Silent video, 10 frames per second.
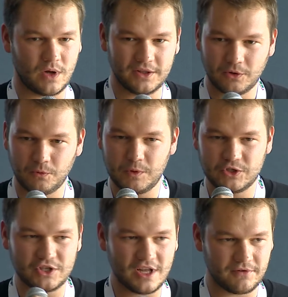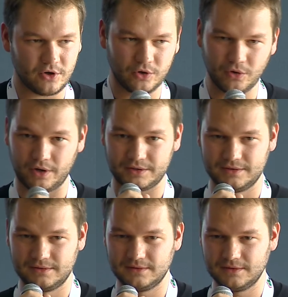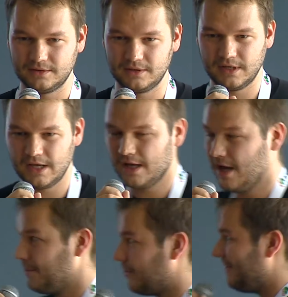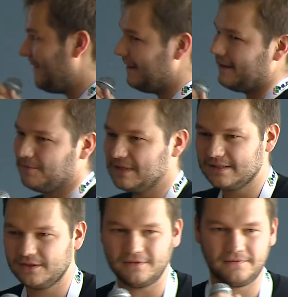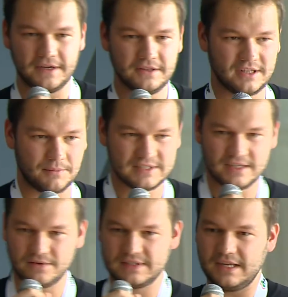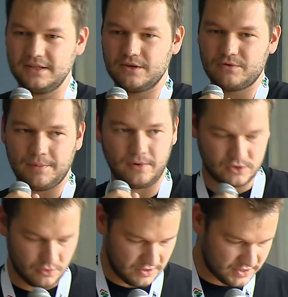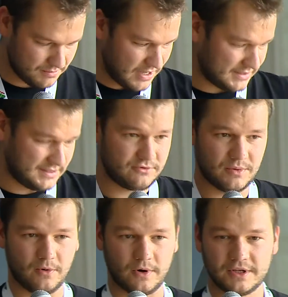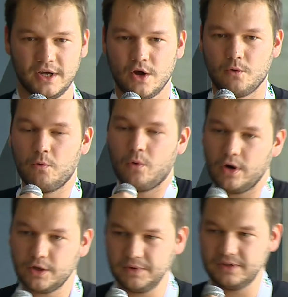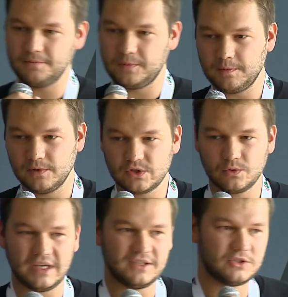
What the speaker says: one which never occurred. Prevent them instead of finding them, instead of sending reports, oh, there's a bug, send report. Work with the people so they